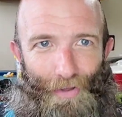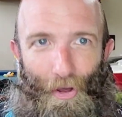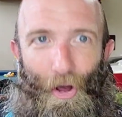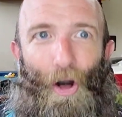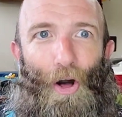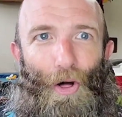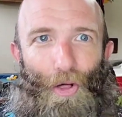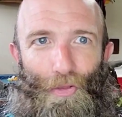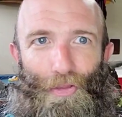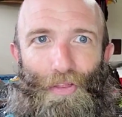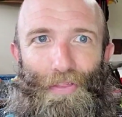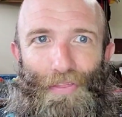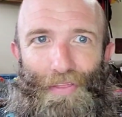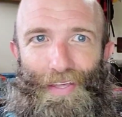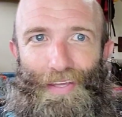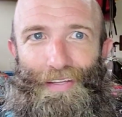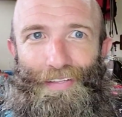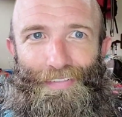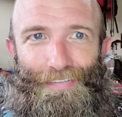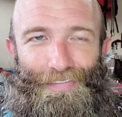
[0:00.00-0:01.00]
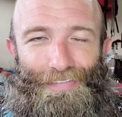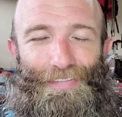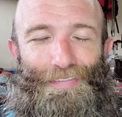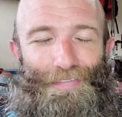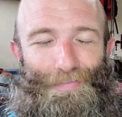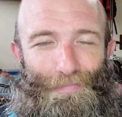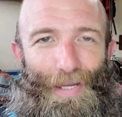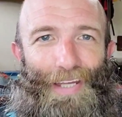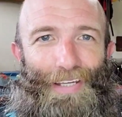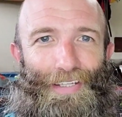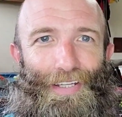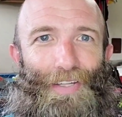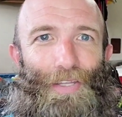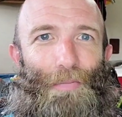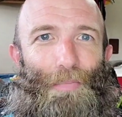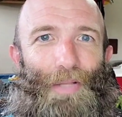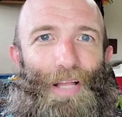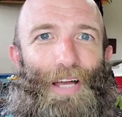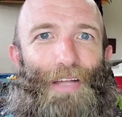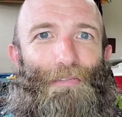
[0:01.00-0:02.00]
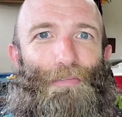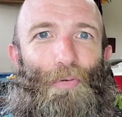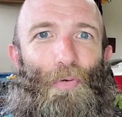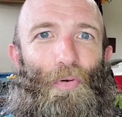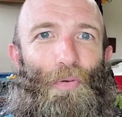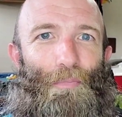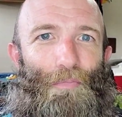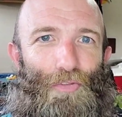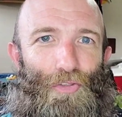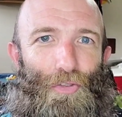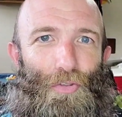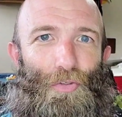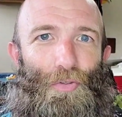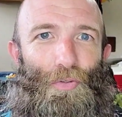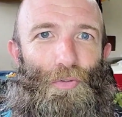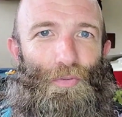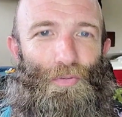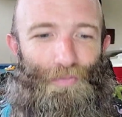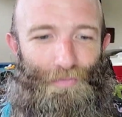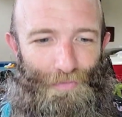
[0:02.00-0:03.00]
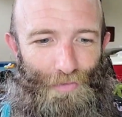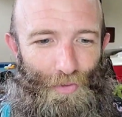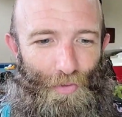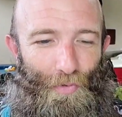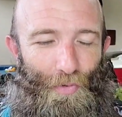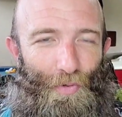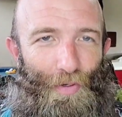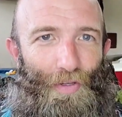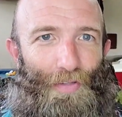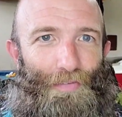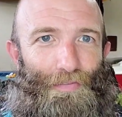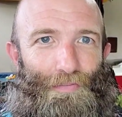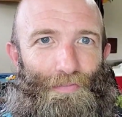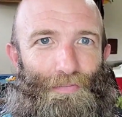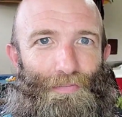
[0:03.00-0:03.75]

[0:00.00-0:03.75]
all the things back down the platform to your